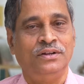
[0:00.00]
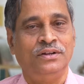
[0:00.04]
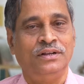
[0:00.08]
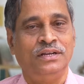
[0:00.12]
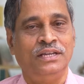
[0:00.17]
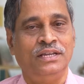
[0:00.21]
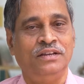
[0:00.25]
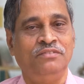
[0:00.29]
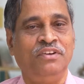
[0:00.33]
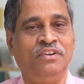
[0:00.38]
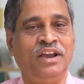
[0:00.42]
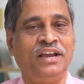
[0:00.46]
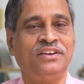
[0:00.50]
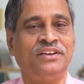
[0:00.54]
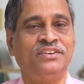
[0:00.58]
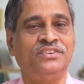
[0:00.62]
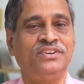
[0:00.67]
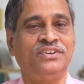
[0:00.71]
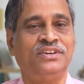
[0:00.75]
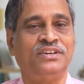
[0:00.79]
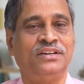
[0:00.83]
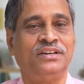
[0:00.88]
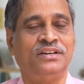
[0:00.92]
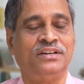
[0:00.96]
In fact,
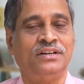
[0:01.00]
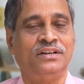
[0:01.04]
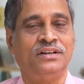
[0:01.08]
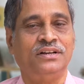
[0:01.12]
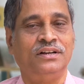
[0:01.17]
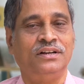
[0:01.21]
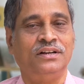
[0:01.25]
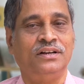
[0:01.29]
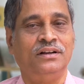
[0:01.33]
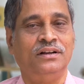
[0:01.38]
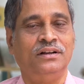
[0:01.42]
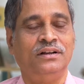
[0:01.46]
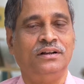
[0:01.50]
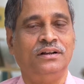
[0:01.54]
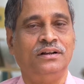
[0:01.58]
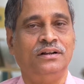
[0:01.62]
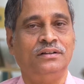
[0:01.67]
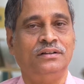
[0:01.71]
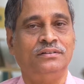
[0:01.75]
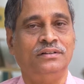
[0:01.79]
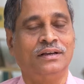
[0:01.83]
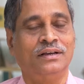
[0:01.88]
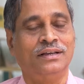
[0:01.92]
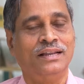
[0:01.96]
the
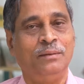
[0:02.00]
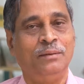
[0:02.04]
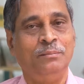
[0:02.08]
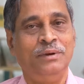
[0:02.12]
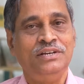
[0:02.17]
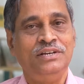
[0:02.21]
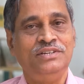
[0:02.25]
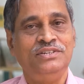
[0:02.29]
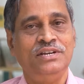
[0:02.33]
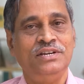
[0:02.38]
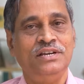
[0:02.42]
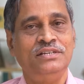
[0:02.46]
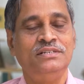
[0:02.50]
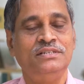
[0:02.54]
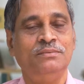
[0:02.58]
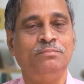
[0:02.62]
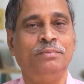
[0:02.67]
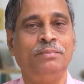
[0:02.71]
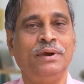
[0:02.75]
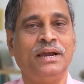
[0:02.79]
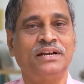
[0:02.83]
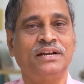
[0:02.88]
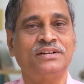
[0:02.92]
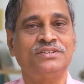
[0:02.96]
climate change
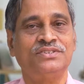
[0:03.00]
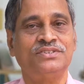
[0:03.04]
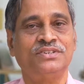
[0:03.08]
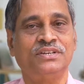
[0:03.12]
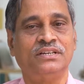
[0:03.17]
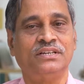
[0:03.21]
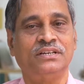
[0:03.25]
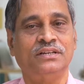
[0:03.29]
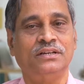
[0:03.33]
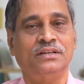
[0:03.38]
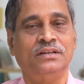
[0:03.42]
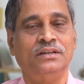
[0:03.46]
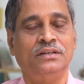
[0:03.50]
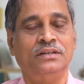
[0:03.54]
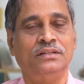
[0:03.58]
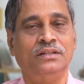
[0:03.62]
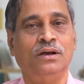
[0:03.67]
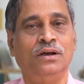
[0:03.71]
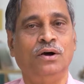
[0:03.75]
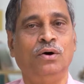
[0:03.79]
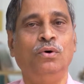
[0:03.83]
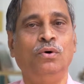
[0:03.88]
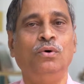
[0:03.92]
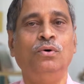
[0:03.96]
impacts the
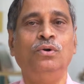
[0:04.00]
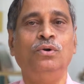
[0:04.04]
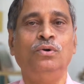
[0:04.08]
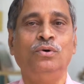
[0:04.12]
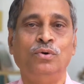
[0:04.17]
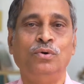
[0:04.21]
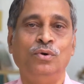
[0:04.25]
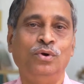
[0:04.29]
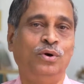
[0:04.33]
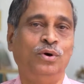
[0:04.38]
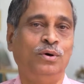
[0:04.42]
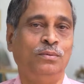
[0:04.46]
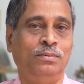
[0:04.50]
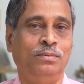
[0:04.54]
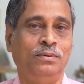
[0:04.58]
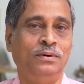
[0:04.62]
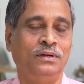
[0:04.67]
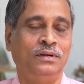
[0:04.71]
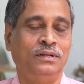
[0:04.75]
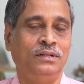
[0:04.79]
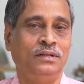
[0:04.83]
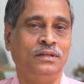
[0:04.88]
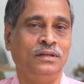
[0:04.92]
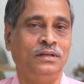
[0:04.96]
whole globe,
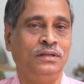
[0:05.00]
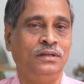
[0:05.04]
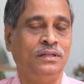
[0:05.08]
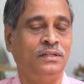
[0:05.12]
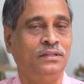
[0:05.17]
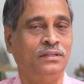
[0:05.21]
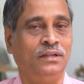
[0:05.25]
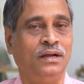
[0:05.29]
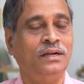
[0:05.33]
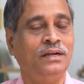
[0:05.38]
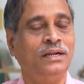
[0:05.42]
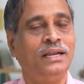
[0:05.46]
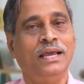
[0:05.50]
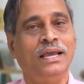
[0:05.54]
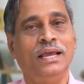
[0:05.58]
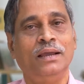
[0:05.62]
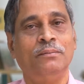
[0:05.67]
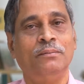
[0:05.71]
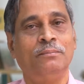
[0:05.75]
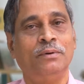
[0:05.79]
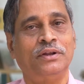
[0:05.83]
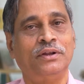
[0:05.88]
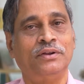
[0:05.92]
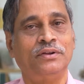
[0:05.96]
not a
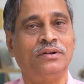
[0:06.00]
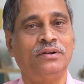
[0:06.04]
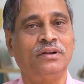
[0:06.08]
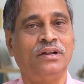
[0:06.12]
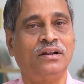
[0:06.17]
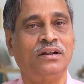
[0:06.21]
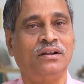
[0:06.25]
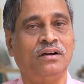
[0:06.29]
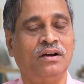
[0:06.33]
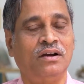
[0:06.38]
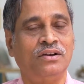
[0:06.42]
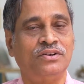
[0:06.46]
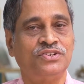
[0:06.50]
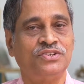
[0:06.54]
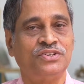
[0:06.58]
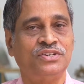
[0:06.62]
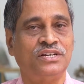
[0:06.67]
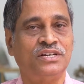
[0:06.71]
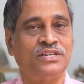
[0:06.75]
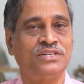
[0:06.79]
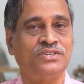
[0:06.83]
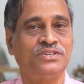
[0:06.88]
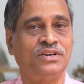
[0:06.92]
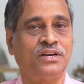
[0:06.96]
particular
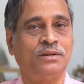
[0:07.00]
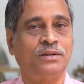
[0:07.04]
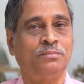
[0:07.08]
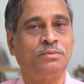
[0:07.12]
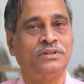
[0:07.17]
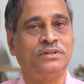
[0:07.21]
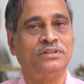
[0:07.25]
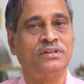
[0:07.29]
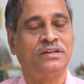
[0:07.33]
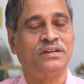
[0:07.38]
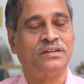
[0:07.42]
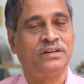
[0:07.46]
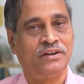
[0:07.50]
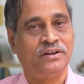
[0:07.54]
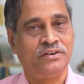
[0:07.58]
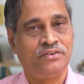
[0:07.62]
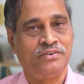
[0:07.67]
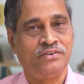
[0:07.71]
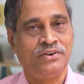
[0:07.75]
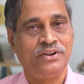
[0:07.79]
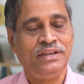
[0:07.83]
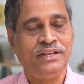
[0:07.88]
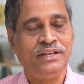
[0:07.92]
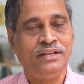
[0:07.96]
continent or a particular
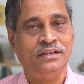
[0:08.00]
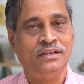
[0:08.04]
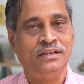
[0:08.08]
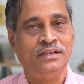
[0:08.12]
country.